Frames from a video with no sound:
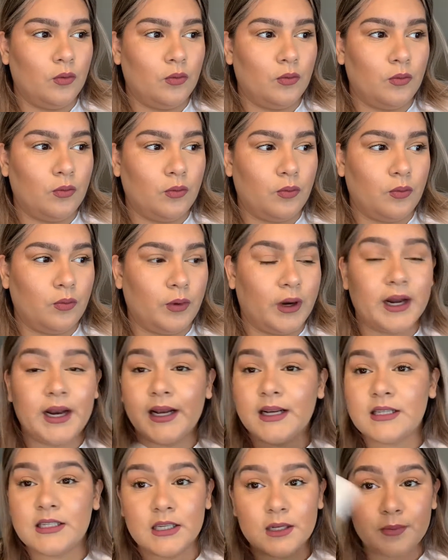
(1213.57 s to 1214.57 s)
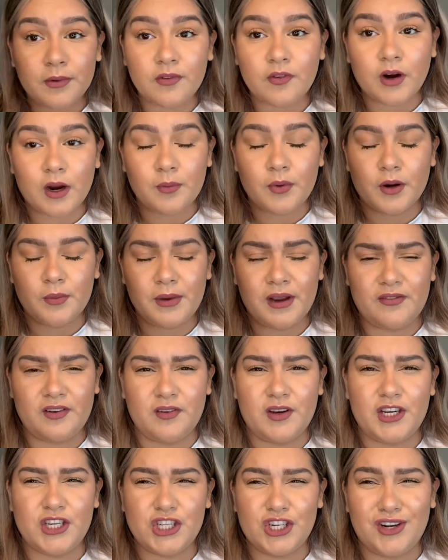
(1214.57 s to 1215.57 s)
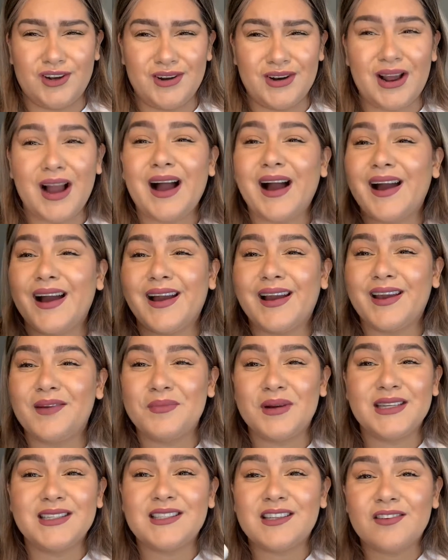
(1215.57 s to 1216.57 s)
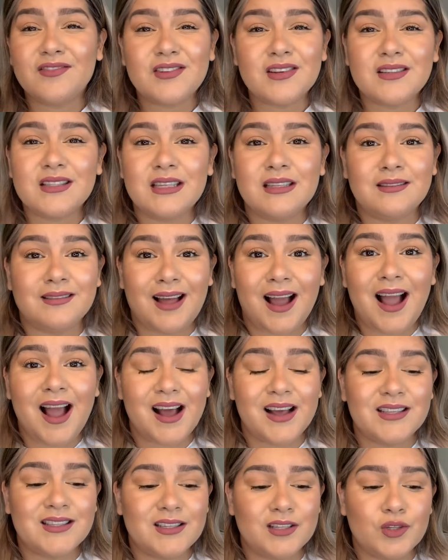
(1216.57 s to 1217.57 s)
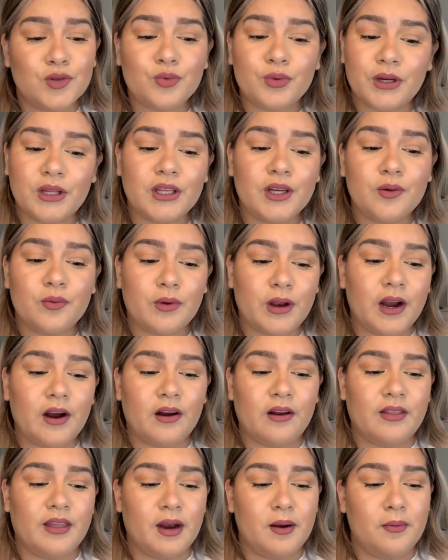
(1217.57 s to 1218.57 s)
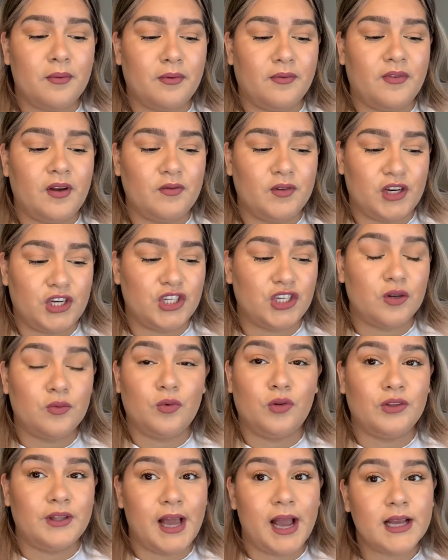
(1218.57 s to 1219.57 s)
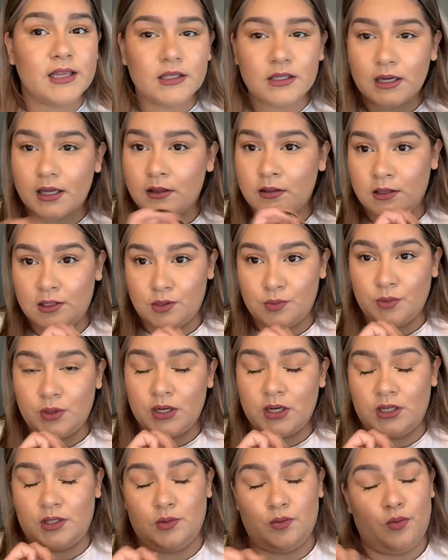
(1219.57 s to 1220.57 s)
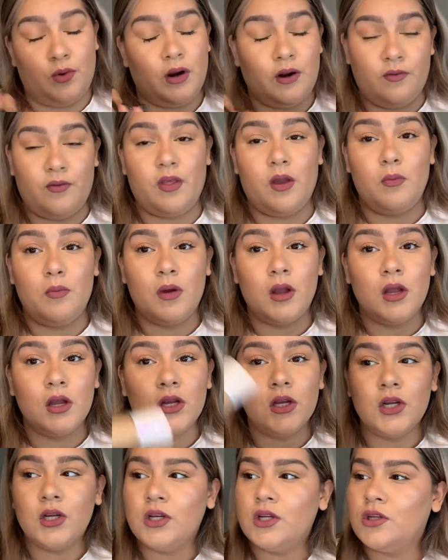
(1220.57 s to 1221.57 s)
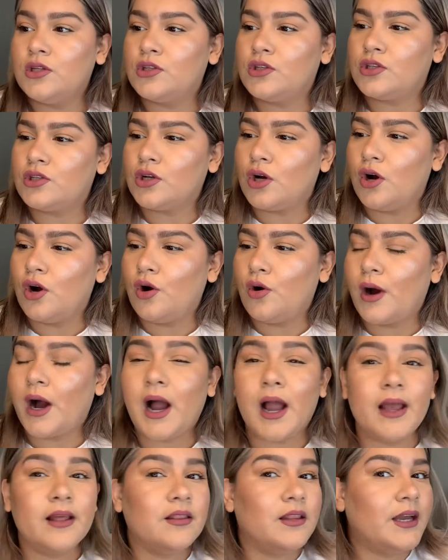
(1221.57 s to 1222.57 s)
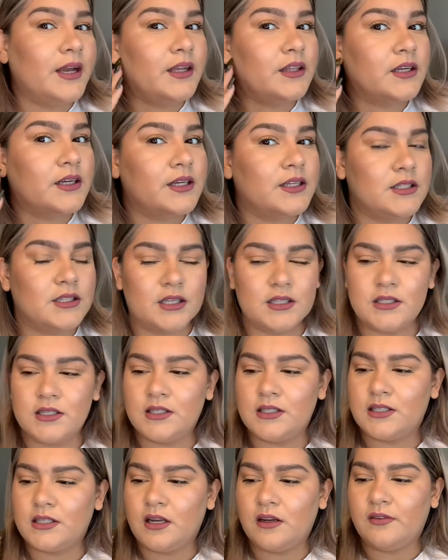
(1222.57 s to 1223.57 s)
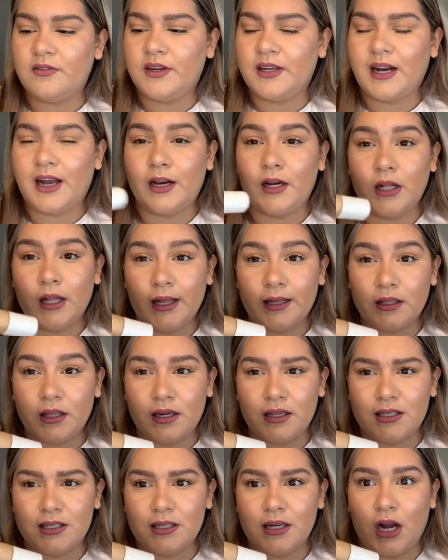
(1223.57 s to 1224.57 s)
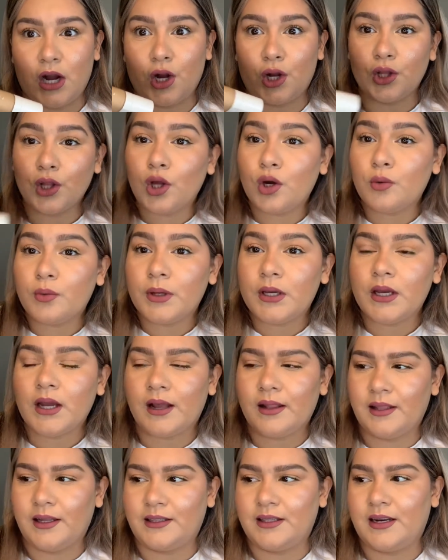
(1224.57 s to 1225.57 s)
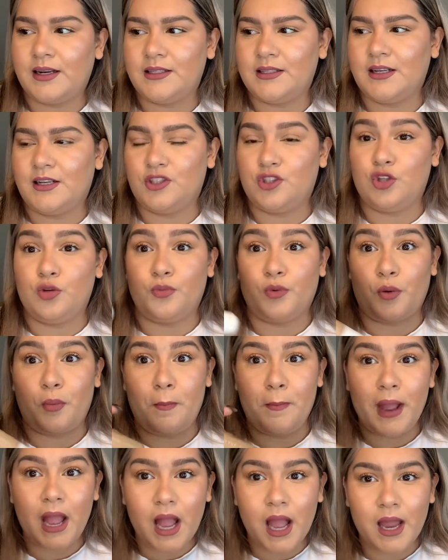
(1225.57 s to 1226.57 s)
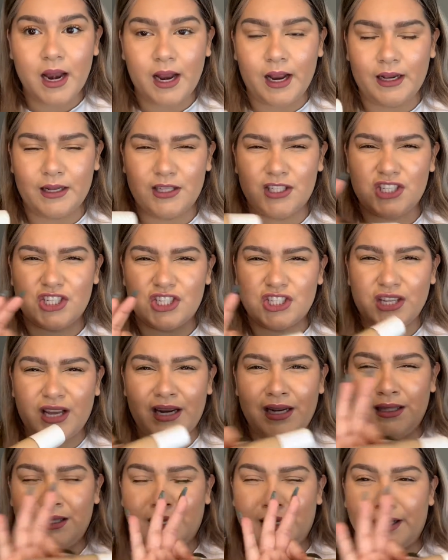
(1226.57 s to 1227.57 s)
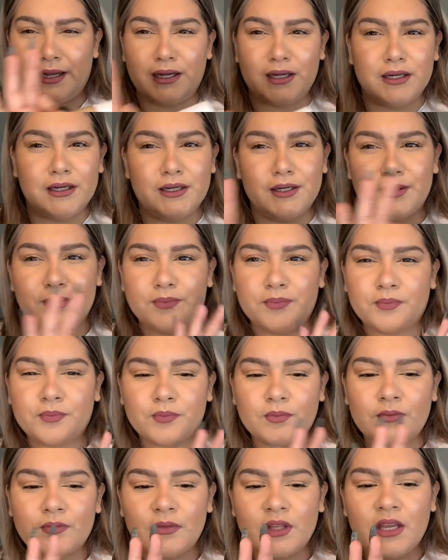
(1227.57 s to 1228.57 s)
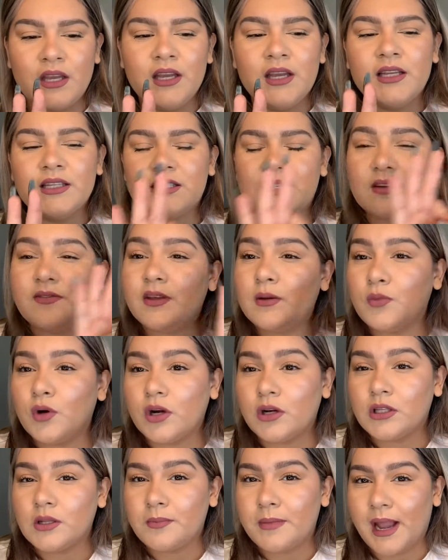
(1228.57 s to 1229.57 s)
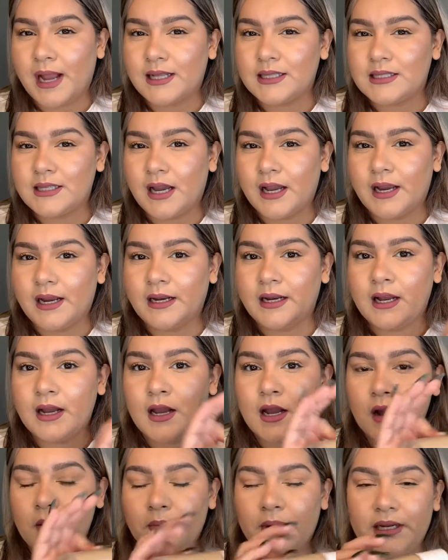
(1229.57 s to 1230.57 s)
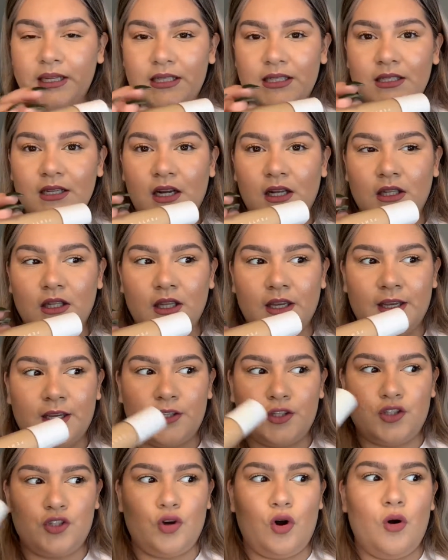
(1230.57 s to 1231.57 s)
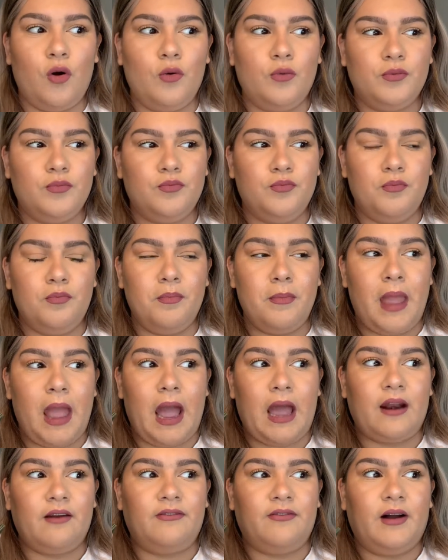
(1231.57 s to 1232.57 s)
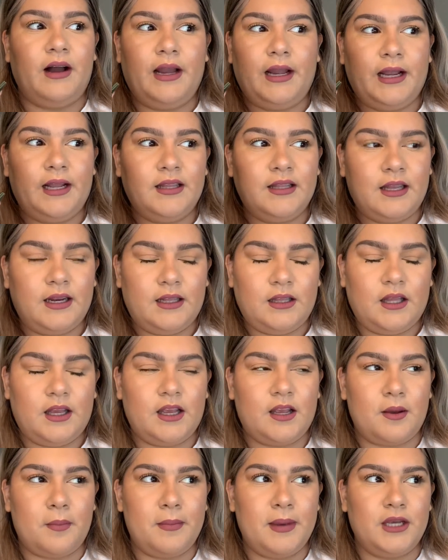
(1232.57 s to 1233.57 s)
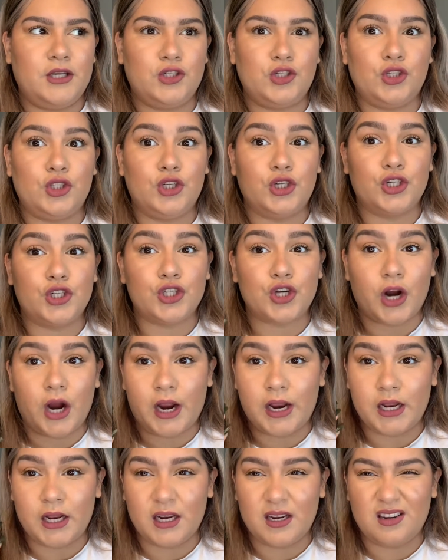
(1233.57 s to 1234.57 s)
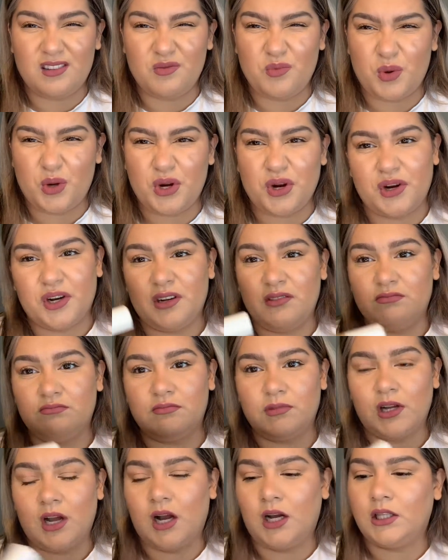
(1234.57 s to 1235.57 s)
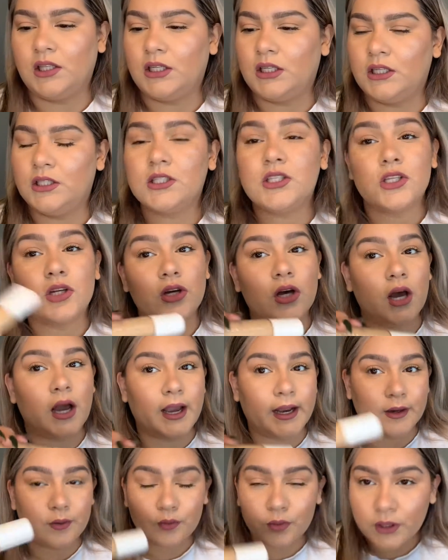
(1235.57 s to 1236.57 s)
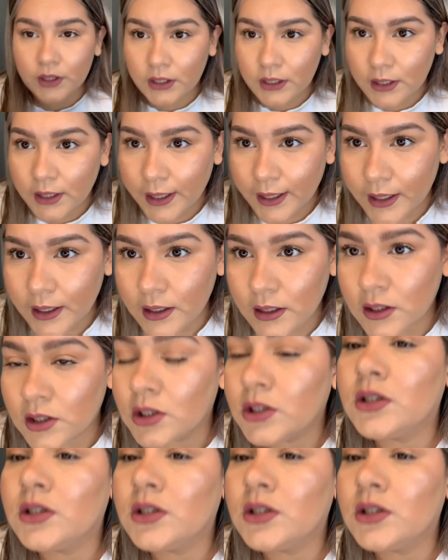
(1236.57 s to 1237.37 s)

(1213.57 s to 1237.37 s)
what I did before I put my foundation on. My stuff doesn't last. It's really rare that a foundation will last, and this one is one of them. So I like the consistency of it. I don't like that it's not glowy. I like that it's not super matte. It's just kind of like it's definitely more on the matte side, but it's not like so mattifying that it like makes you look dry and weird and ugly. So I like